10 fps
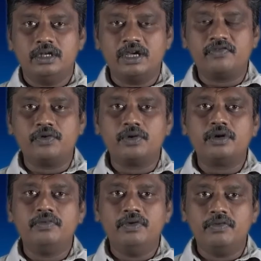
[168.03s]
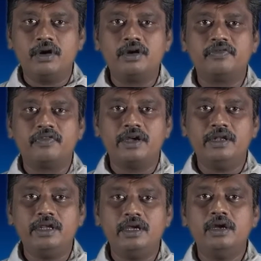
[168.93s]
Therefore, we want to
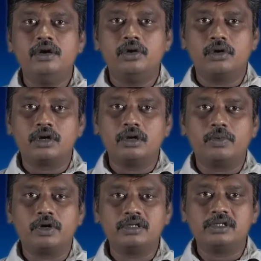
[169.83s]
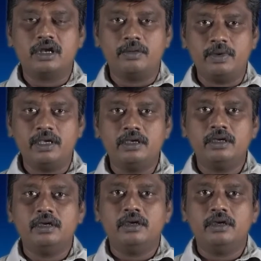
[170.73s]
find the total potential at P.